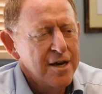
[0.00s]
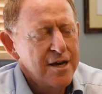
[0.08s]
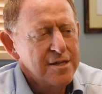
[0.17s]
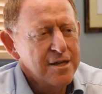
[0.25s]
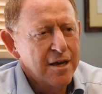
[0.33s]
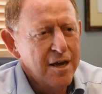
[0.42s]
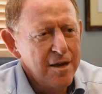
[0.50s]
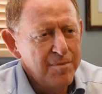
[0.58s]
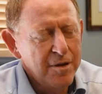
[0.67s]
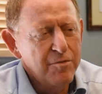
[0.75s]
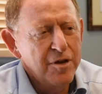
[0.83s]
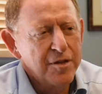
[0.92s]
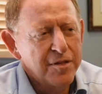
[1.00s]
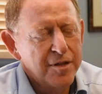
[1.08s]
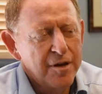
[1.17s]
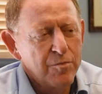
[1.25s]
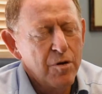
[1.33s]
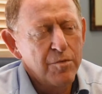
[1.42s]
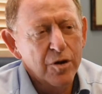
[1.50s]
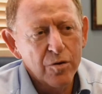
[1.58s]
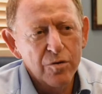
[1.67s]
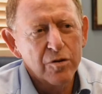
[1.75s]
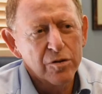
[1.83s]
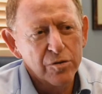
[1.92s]
is in keeping with what we
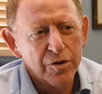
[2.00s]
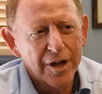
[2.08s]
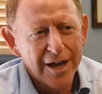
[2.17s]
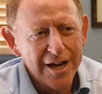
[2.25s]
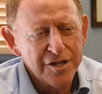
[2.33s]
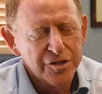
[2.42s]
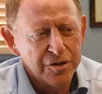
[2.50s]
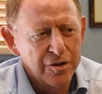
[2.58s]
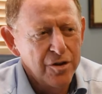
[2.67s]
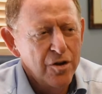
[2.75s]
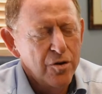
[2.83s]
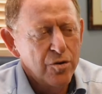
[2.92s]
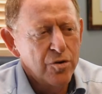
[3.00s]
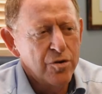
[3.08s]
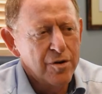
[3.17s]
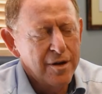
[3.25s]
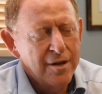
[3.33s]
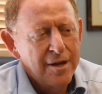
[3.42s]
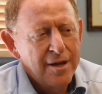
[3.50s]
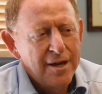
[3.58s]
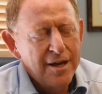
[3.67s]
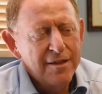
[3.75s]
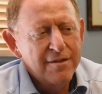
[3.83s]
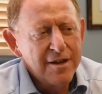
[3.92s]
call claudication, or
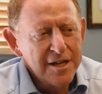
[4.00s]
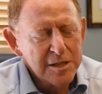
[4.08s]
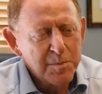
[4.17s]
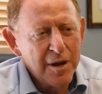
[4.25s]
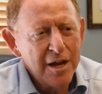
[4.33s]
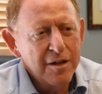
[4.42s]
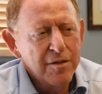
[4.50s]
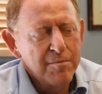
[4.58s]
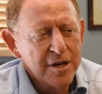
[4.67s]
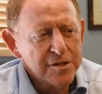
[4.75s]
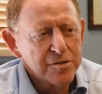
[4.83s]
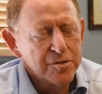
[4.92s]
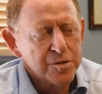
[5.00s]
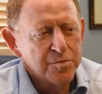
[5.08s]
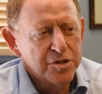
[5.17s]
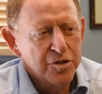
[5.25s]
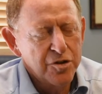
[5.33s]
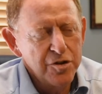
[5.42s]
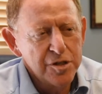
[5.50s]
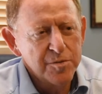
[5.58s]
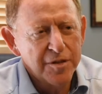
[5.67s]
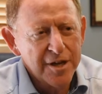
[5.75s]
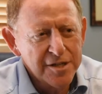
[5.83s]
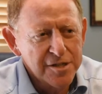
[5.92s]
intense pain in the muscles which occurs
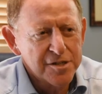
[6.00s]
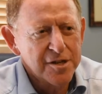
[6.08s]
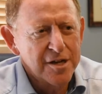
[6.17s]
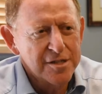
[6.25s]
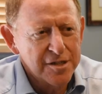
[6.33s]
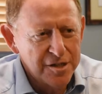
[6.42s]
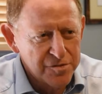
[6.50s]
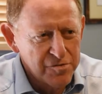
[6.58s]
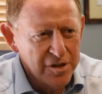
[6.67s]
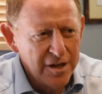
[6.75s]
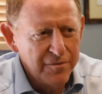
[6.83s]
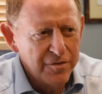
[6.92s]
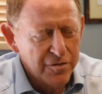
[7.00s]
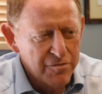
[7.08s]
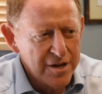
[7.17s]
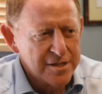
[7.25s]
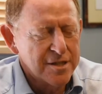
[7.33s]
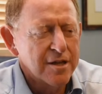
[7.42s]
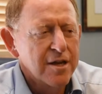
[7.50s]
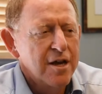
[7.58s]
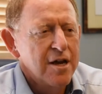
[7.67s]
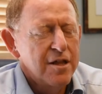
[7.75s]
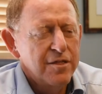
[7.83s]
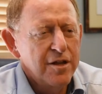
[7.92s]
with exercise and is relieved with rest,
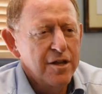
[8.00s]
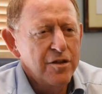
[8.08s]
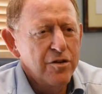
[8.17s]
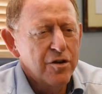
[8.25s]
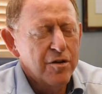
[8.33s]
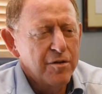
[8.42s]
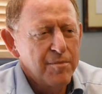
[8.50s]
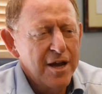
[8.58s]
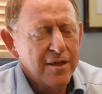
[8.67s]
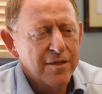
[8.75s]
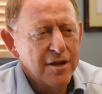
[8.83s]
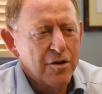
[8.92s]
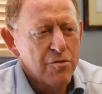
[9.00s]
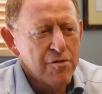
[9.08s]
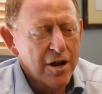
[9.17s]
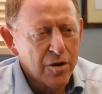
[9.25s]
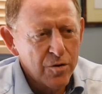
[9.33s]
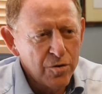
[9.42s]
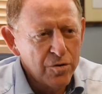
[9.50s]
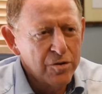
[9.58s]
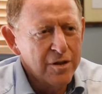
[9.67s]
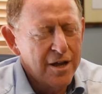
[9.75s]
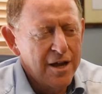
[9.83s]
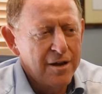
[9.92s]
then you can make the correct
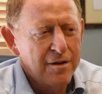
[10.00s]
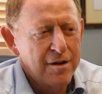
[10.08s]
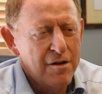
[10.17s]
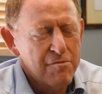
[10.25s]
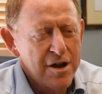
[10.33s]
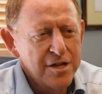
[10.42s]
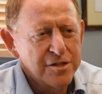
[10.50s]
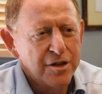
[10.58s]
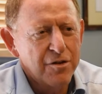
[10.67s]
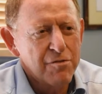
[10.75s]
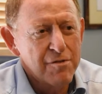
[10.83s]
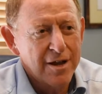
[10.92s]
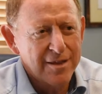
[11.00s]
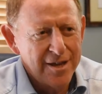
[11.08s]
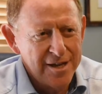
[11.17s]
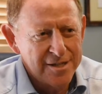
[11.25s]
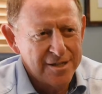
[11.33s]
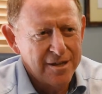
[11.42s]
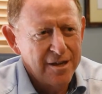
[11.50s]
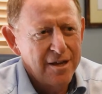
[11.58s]
call and arrange the correct test.